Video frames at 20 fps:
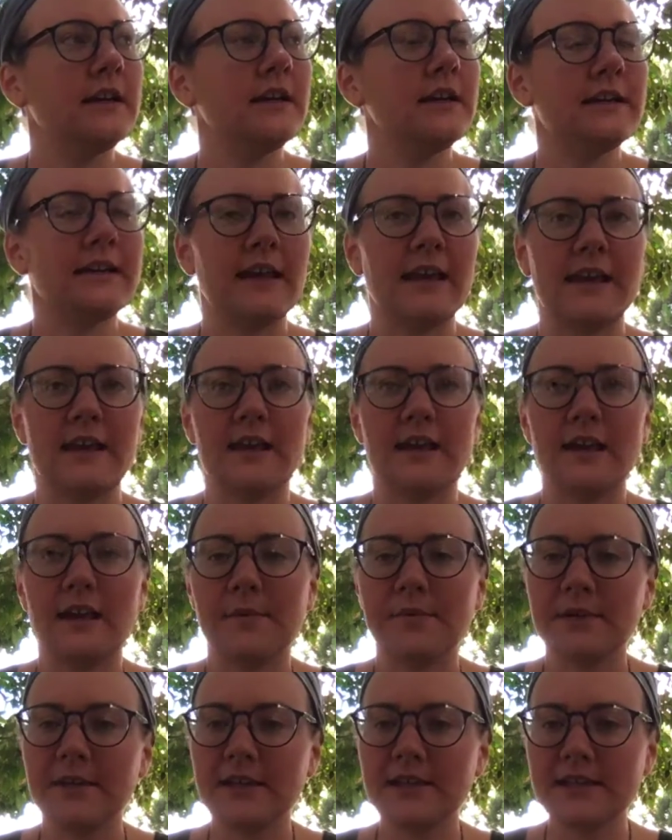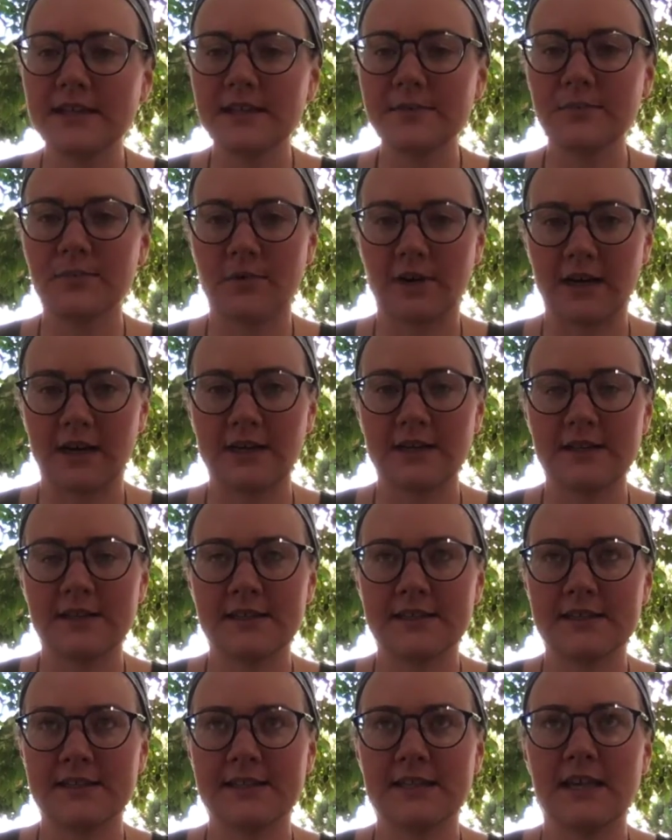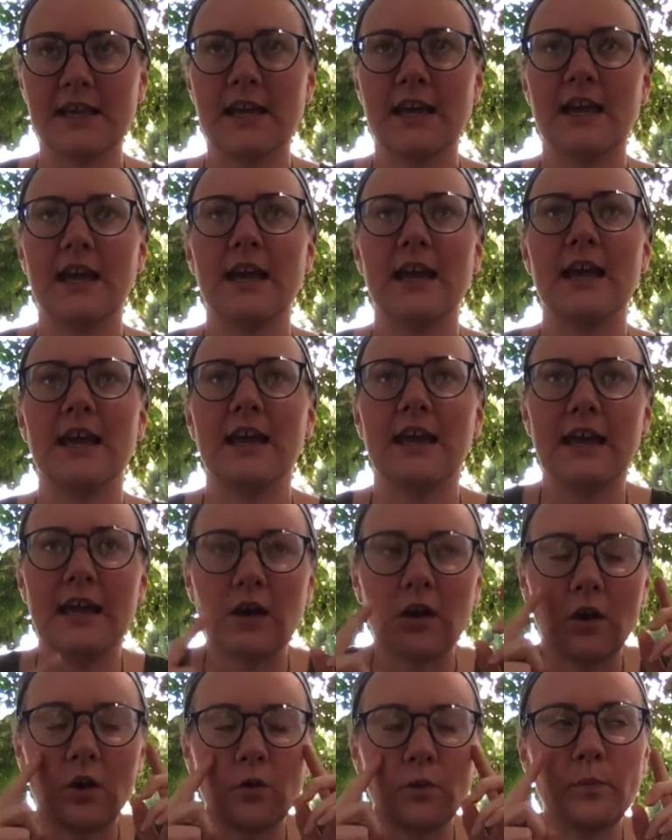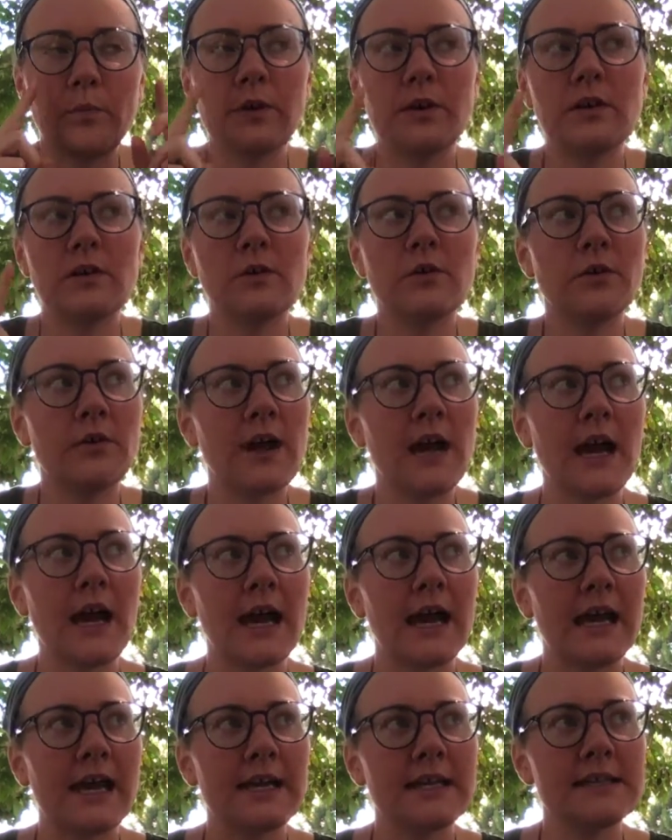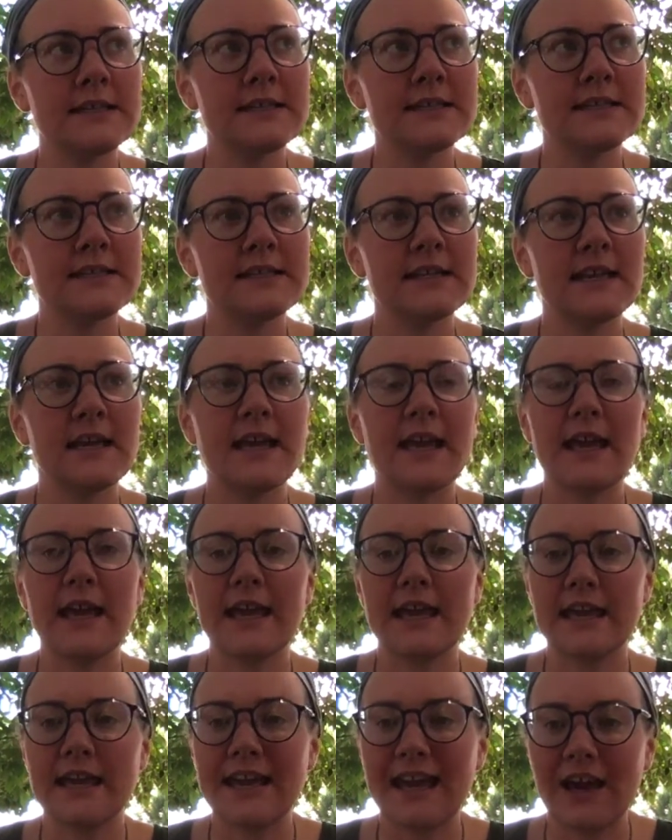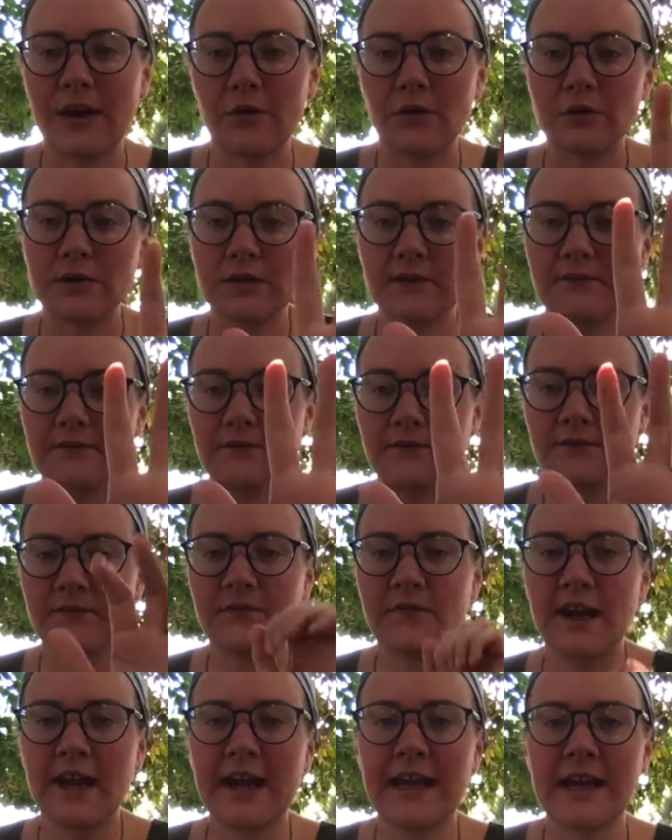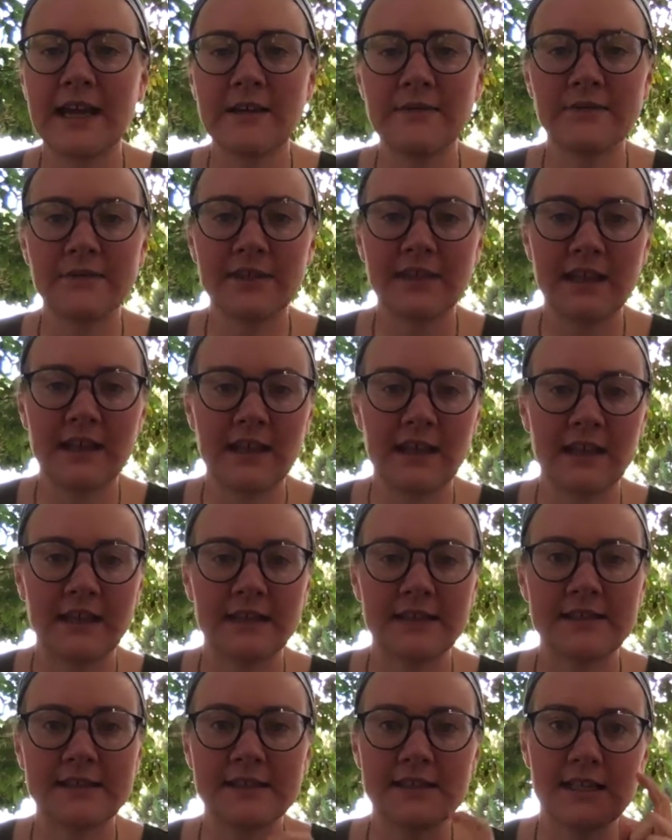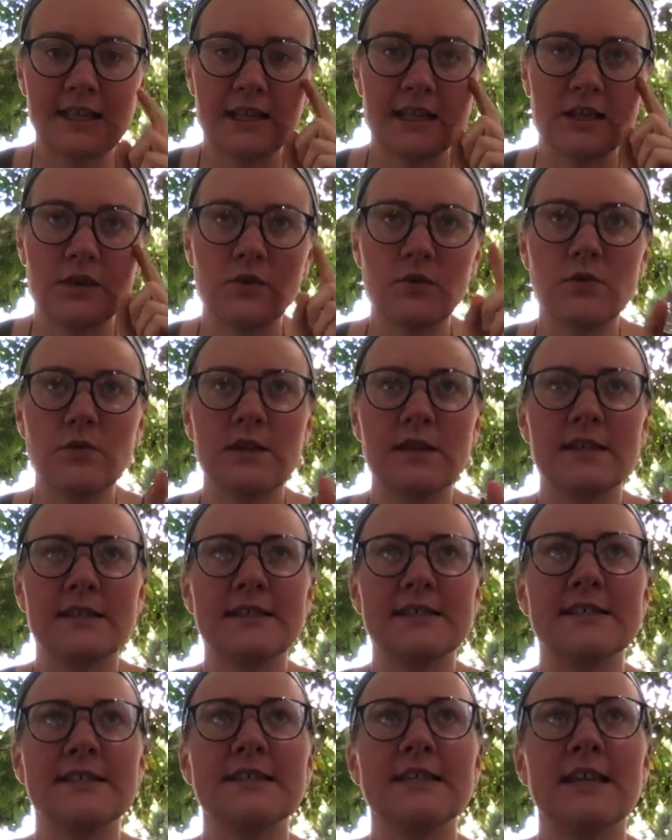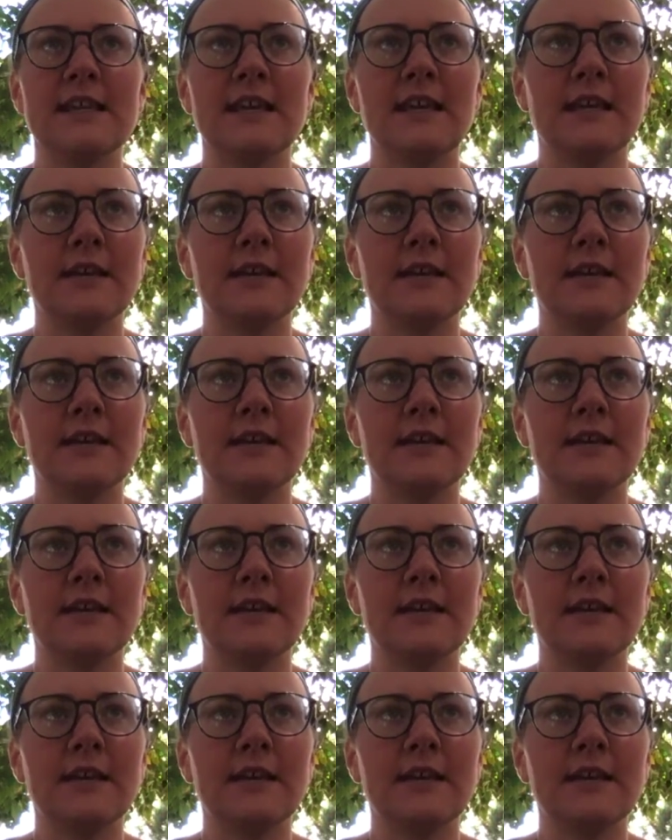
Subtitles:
take a couple of deep breaths, open your eyes, and count 5 things that you can see.